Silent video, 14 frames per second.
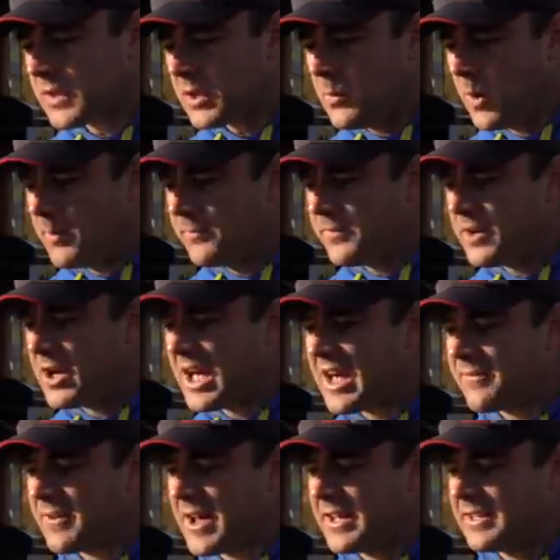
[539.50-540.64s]
One thing I
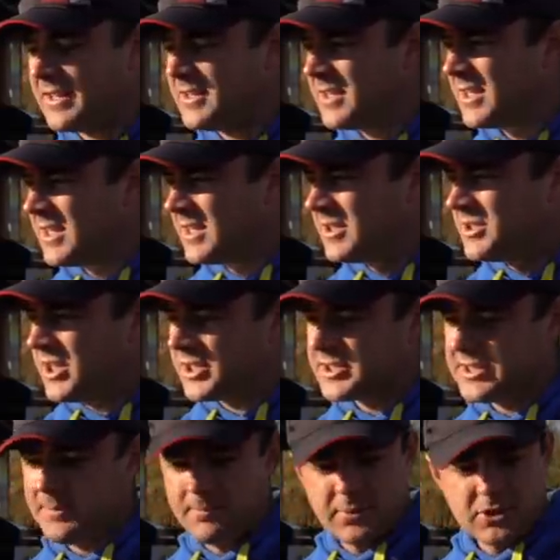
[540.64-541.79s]
have added just
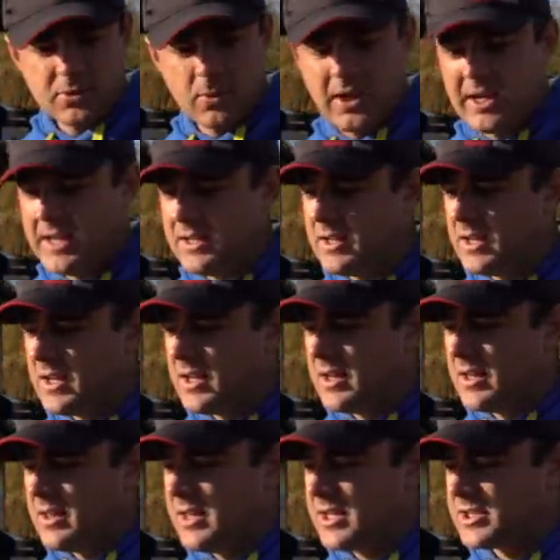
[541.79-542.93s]
in between
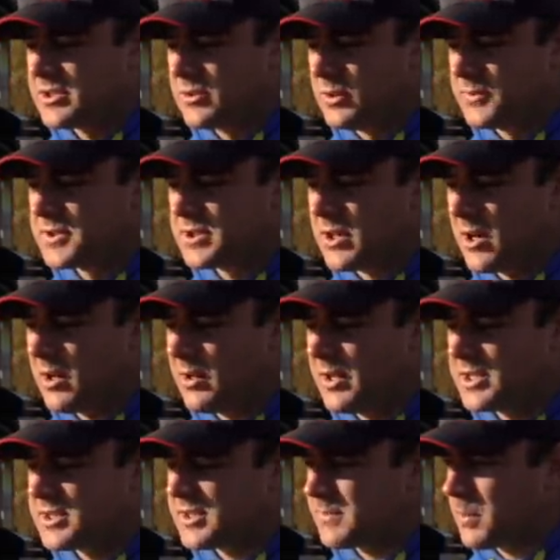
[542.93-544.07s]
this sort of start,
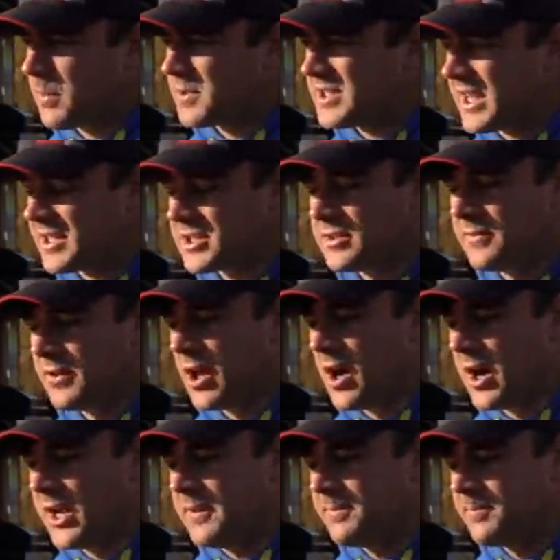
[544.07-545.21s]
this section of
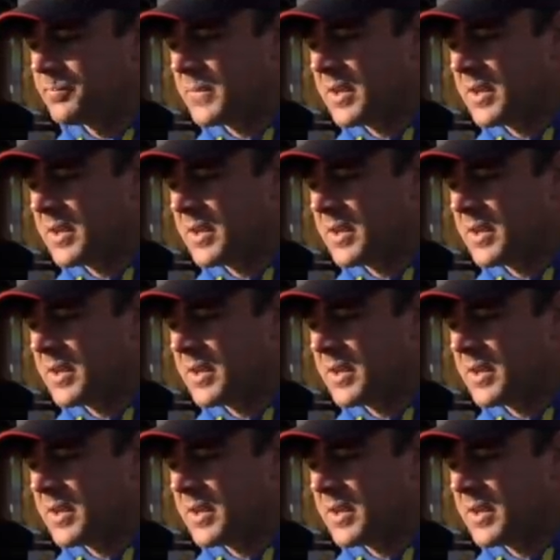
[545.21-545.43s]
line,